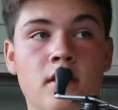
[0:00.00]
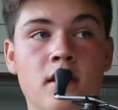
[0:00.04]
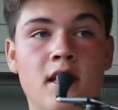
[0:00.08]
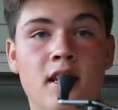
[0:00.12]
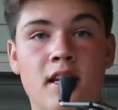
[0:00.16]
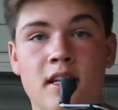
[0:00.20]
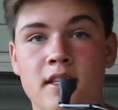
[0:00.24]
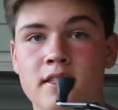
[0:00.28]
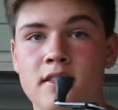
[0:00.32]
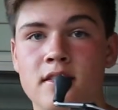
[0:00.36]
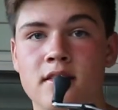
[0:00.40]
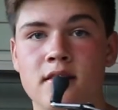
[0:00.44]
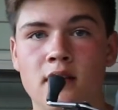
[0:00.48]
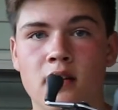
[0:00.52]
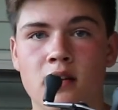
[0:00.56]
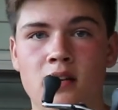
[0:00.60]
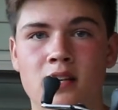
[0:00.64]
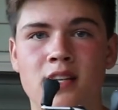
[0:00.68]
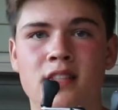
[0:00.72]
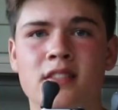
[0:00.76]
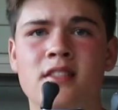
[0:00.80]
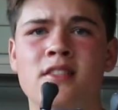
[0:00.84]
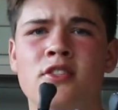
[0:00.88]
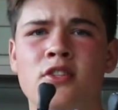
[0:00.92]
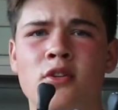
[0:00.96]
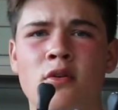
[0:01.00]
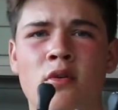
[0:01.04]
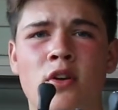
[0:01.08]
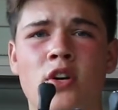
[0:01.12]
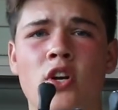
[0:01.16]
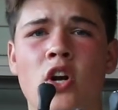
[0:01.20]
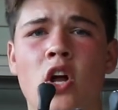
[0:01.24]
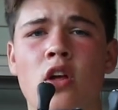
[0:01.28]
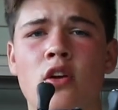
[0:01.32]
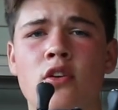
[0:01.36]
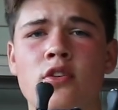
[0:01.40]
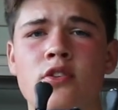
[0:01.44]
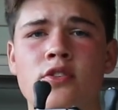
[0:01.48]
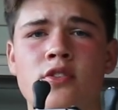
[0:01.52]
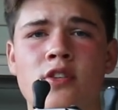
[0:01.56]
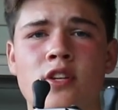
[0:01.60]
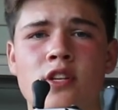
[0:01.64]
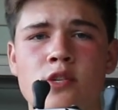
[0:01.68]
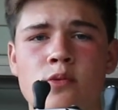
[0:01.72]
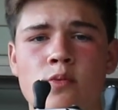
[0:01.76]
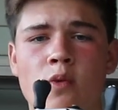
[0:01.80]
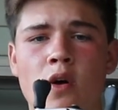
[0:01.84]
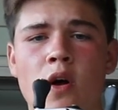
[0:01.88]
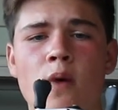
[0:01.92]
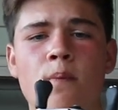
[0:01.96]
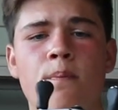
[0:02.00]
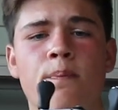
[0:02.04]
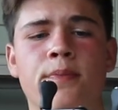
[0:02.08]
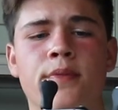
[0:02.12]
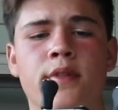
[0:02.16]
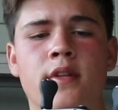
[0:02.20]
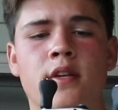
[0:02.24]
And it's $200 as well.